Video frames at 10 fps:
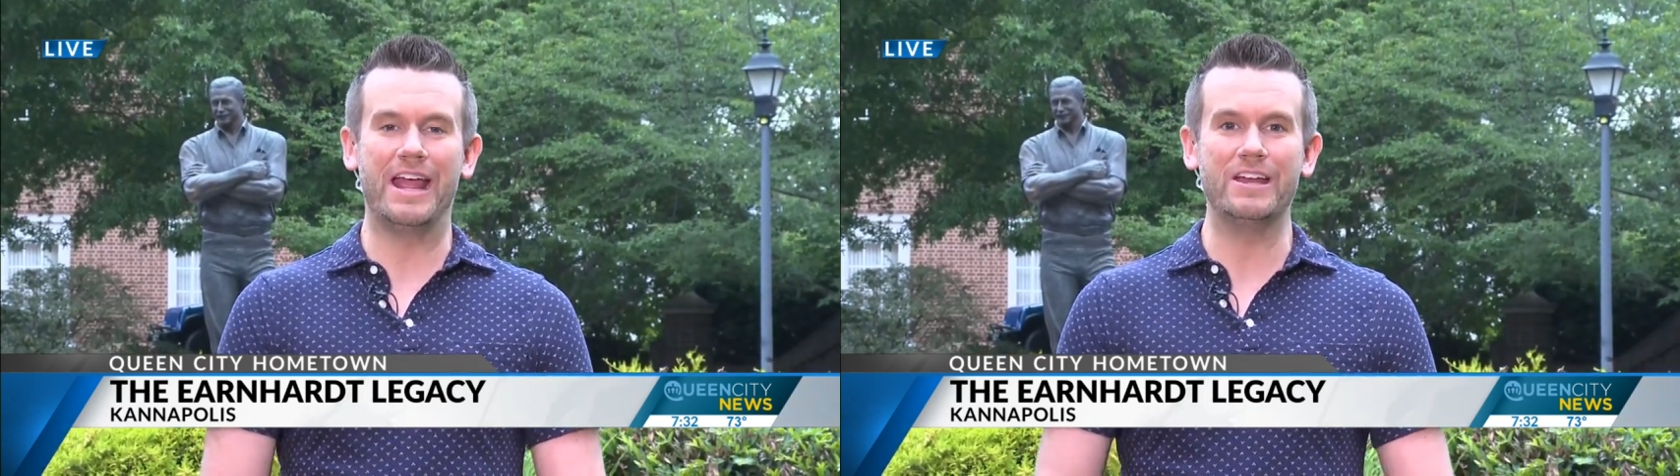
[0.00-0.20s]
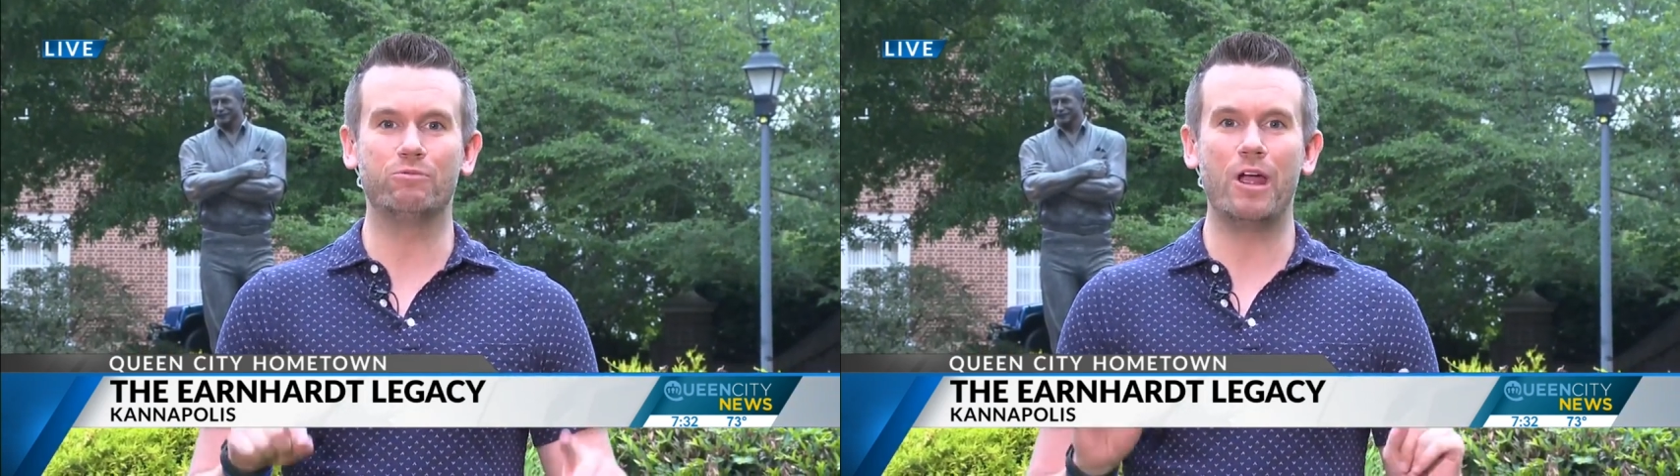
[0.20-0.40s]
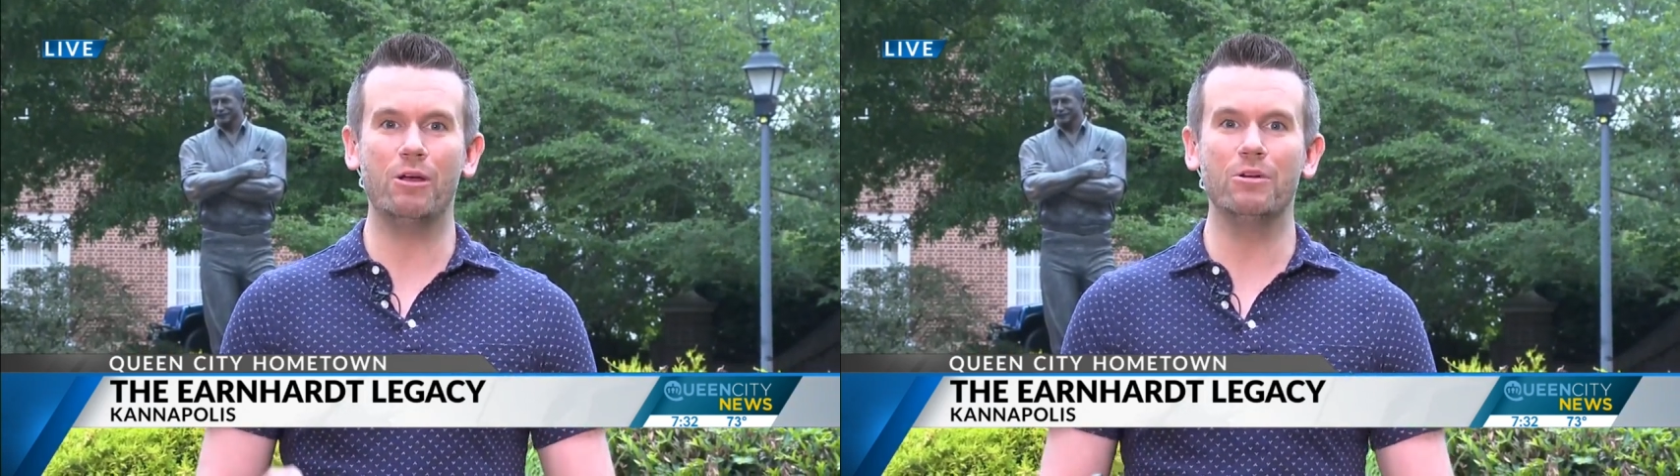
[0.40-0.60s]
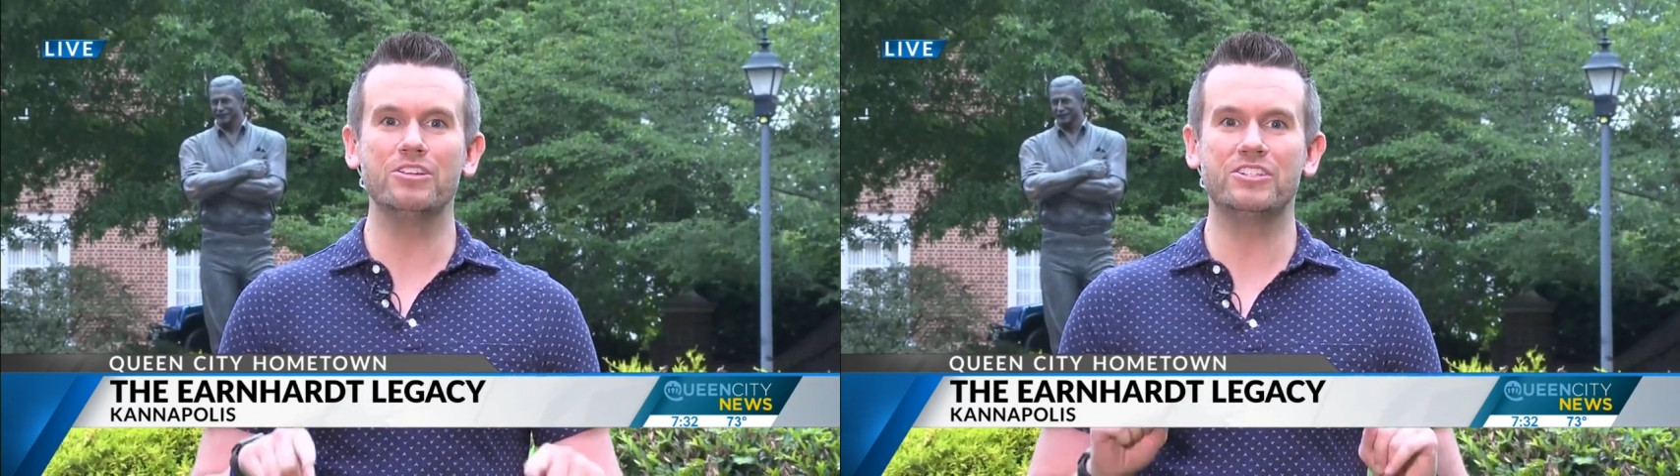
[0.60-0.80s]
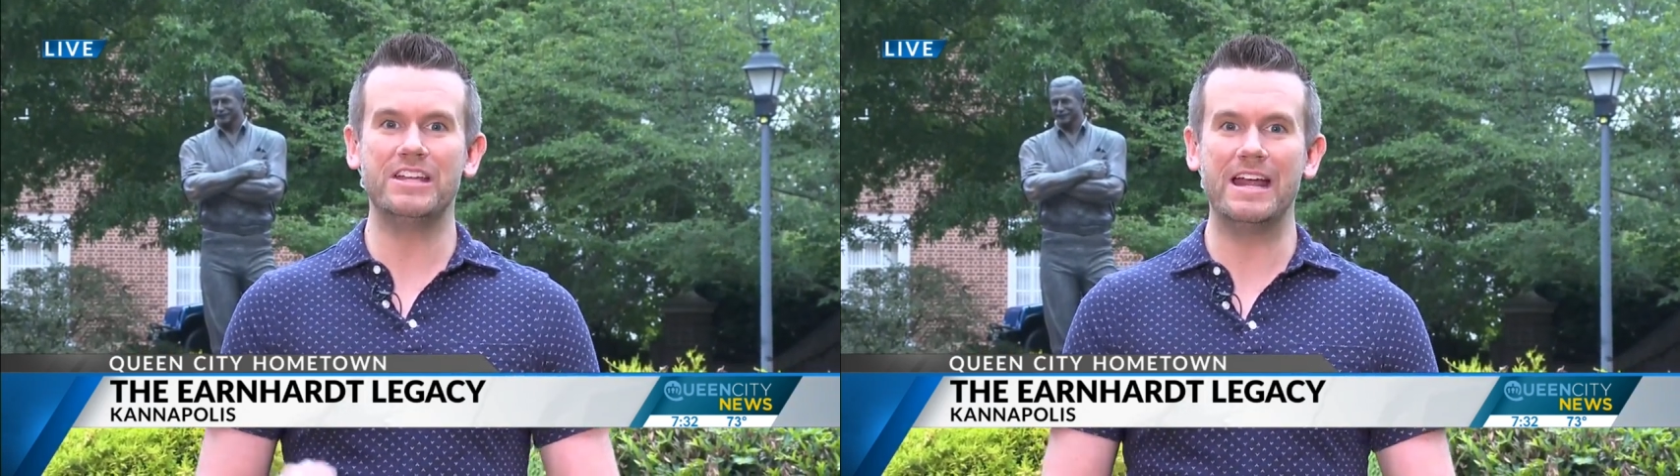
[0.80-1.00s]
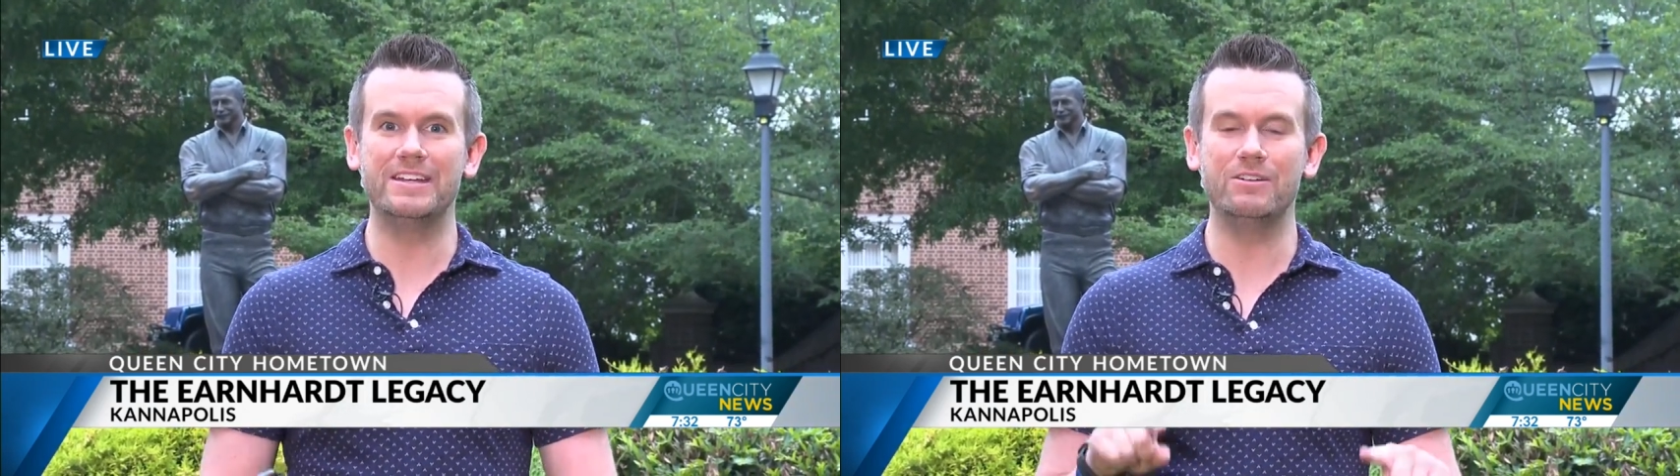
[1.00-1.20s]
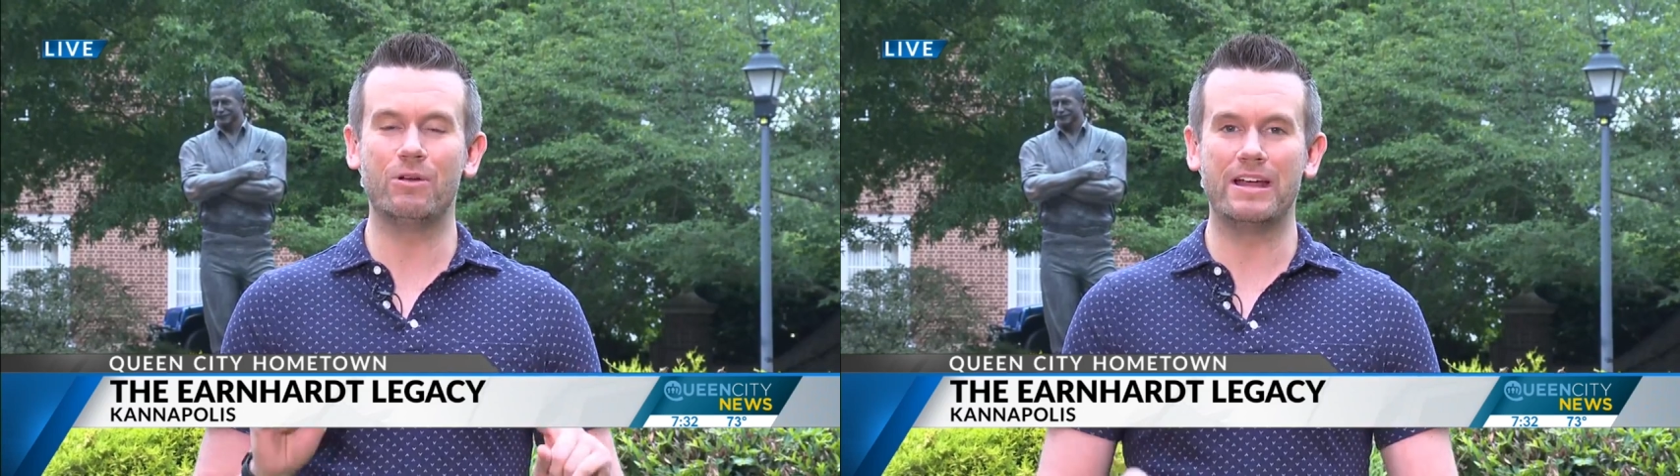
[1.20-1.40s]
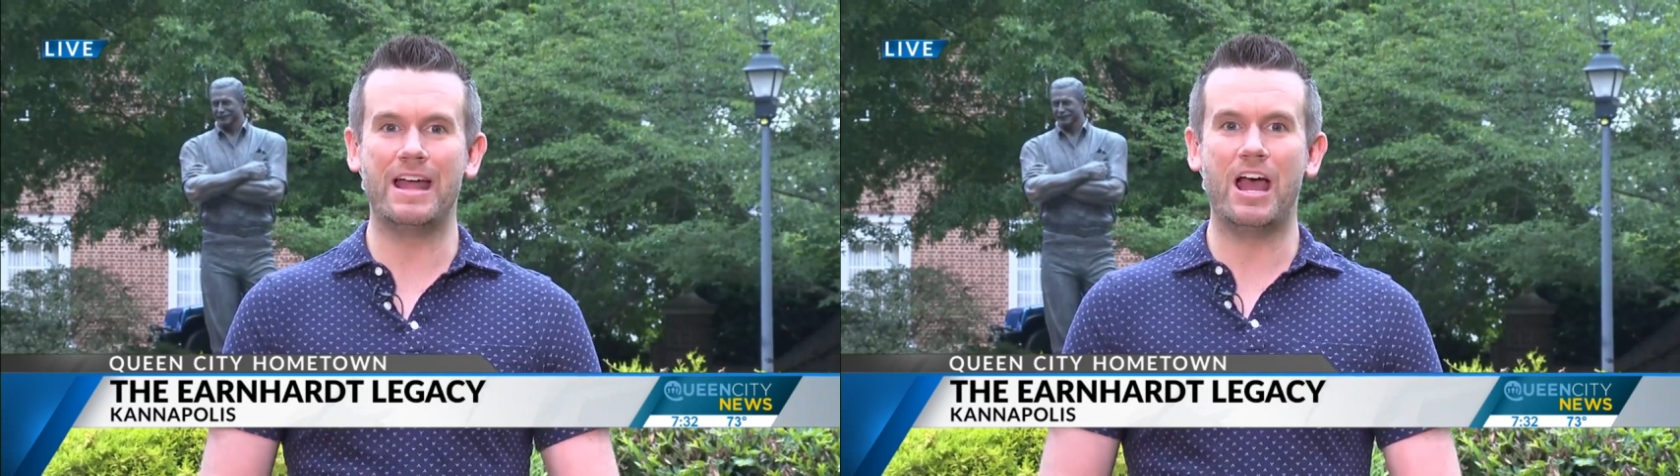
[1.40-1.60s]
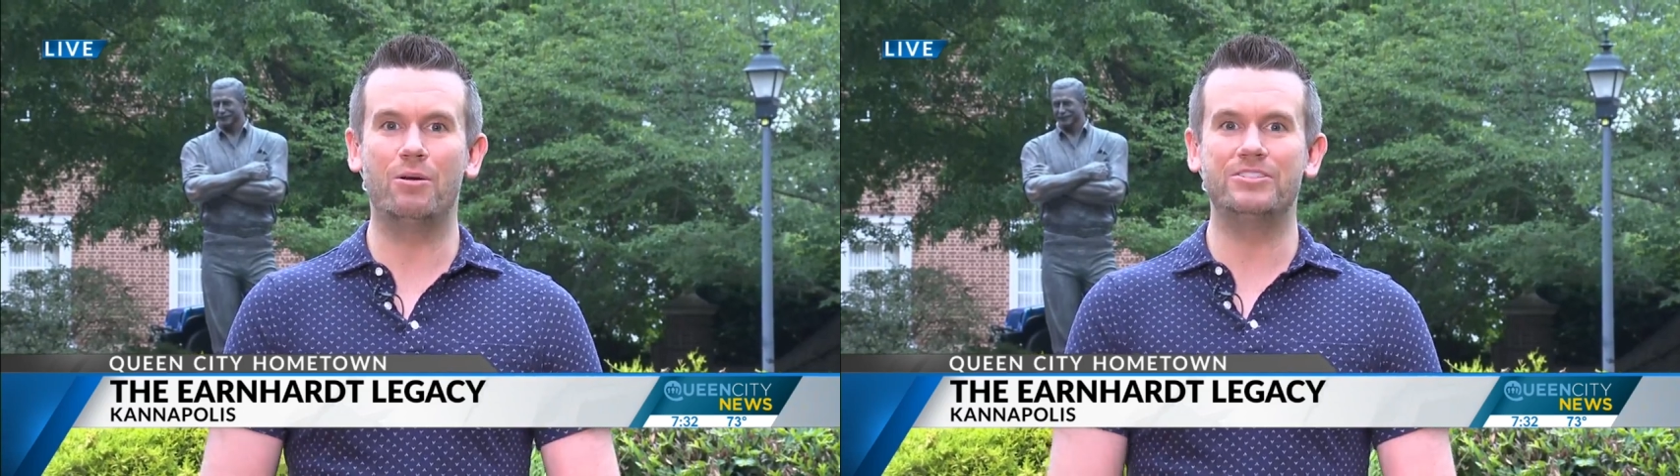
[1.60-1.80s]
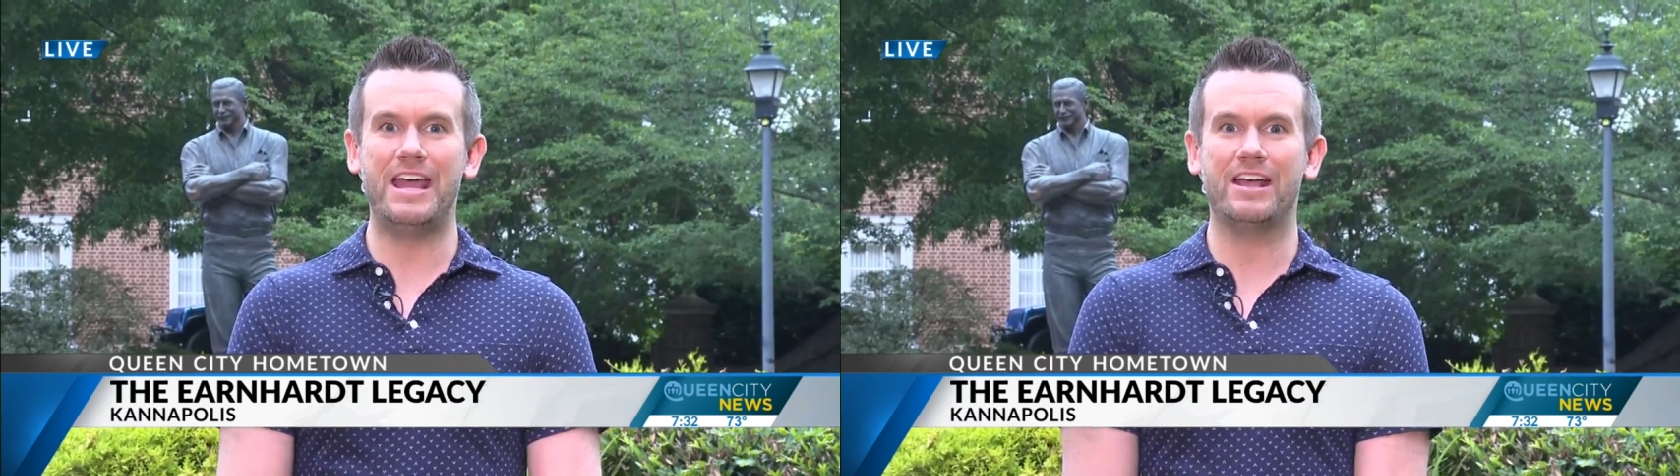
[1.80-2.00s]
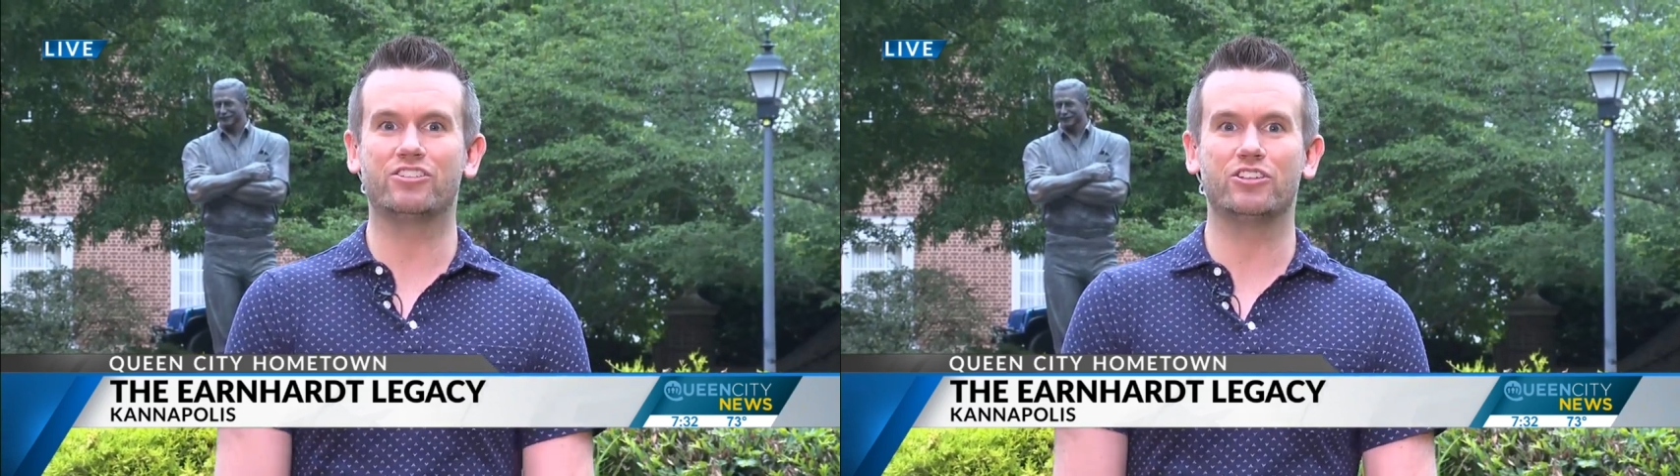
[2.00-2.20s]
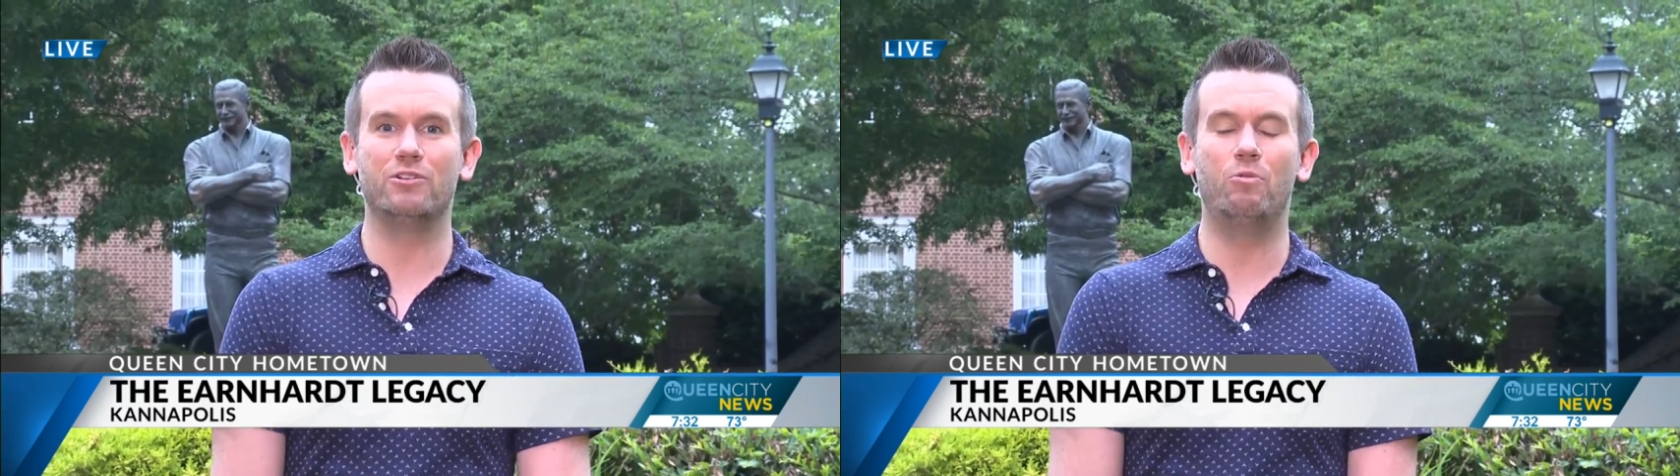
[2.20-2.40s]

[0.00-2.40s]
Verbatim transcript: And where we're standing right now is actually